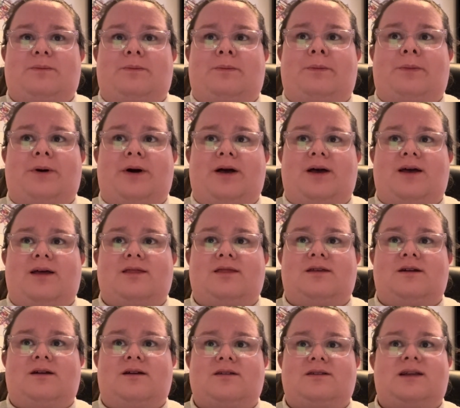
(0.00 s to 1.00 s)
but
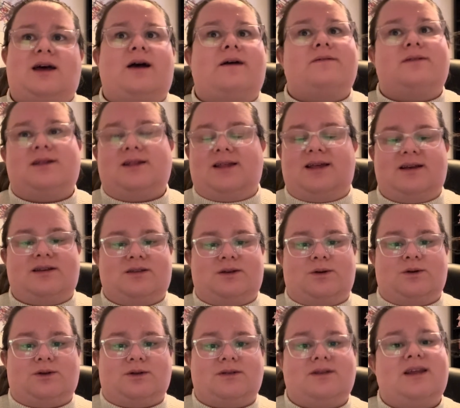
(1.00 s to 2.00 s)
there is definitely like
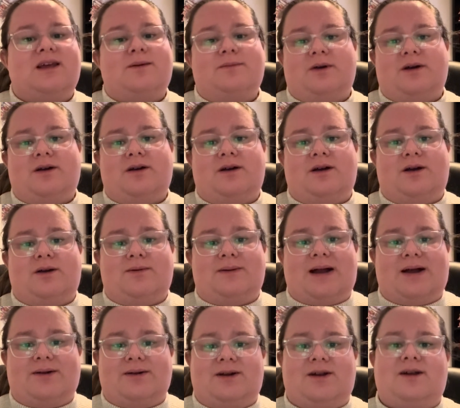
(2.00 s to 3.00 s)
social stigma
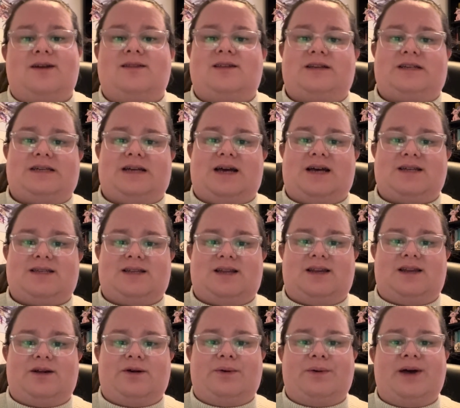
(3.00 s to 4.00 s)
around her that she has to
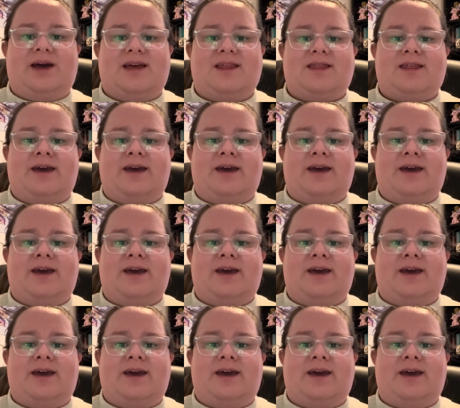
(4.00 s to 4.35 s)
deal with.